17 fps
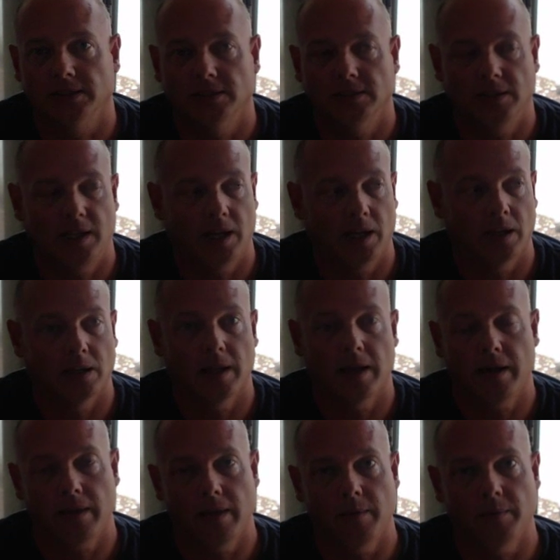You can't
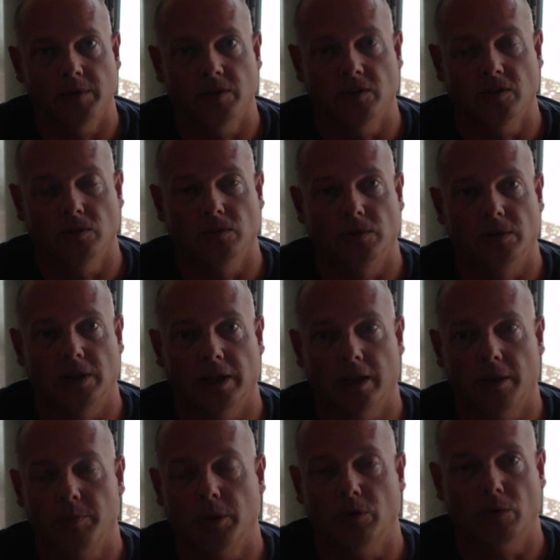allow them to get
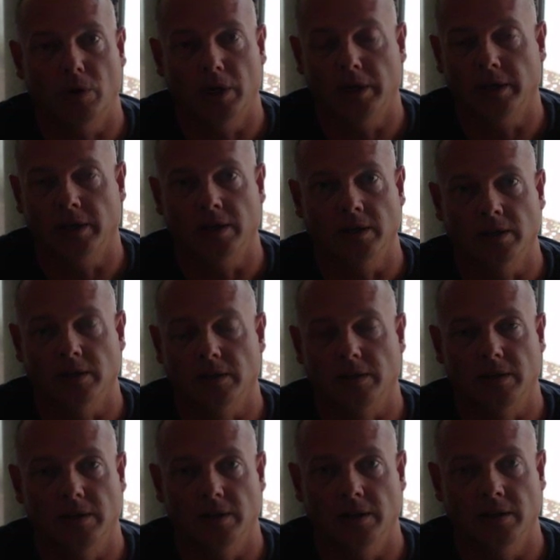up and run
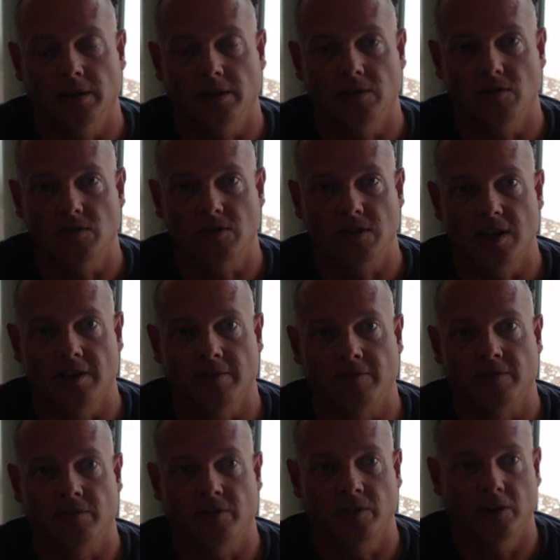and do stuff.
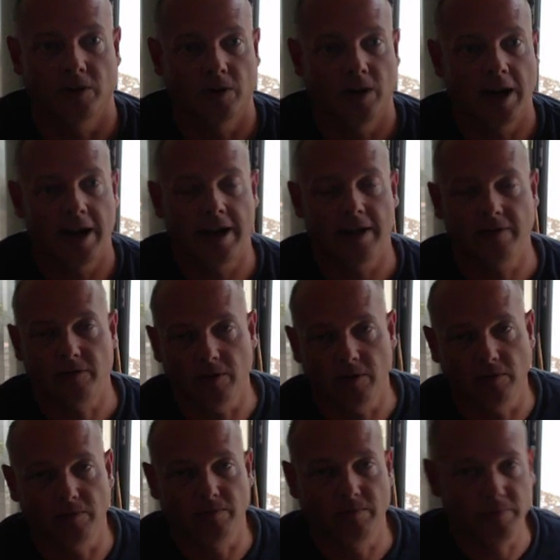So I have to
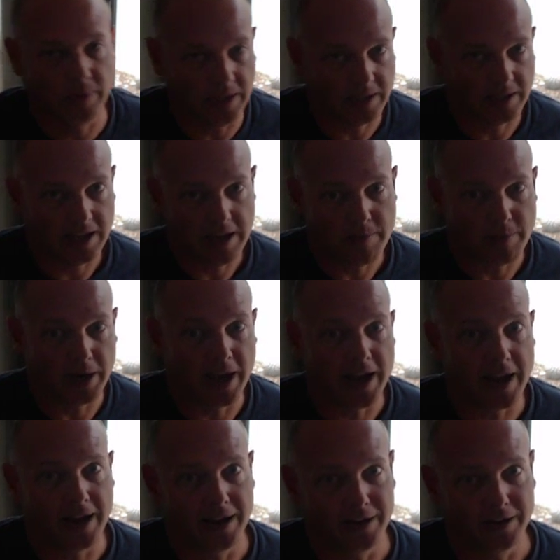keep an
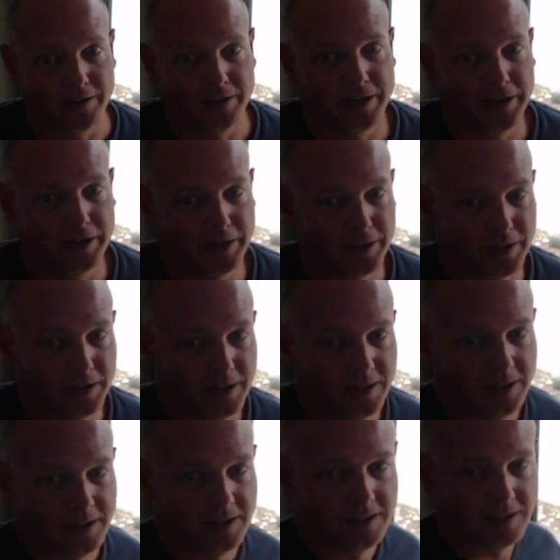eye on her here.
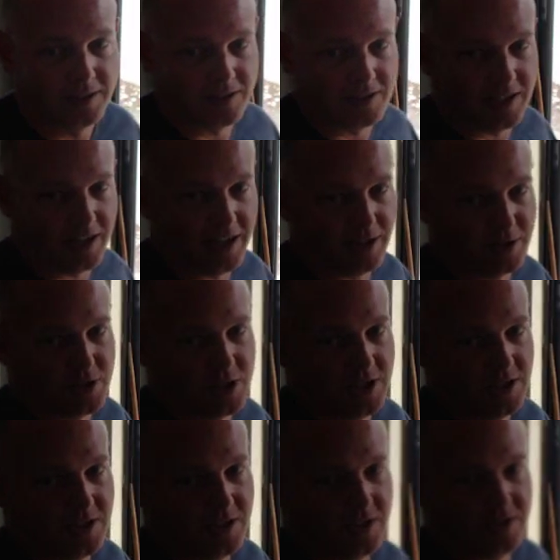See how
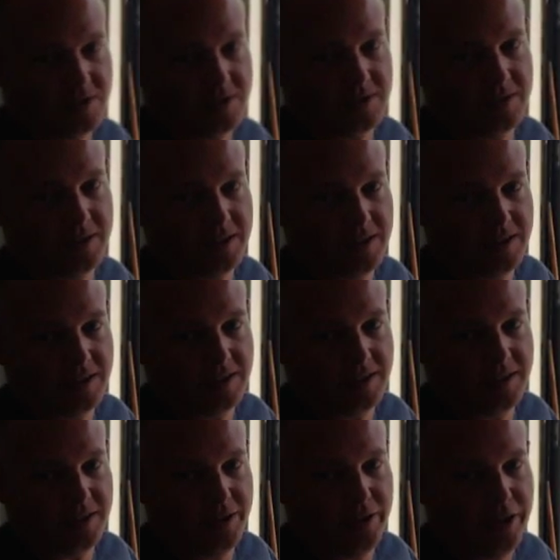her
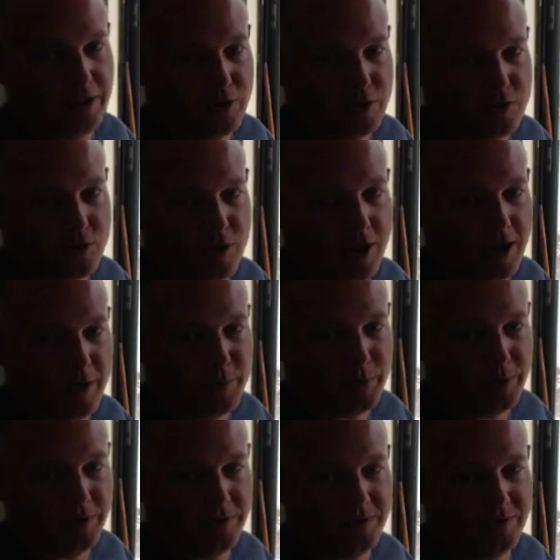ears are up,
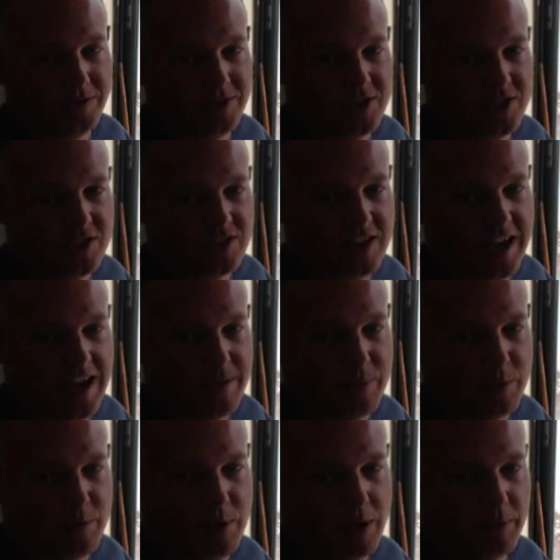and she's a
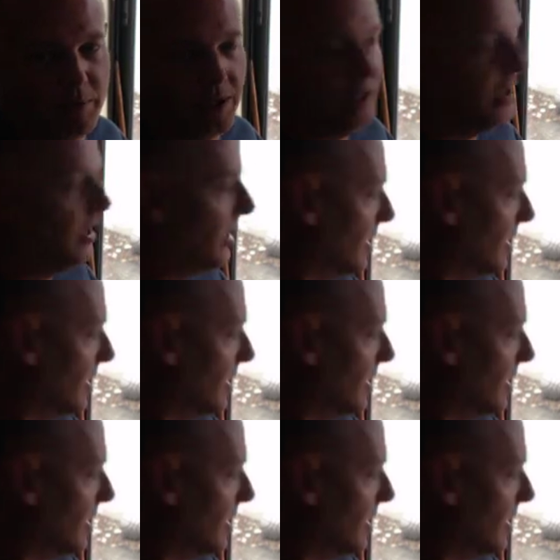happy puppy dog.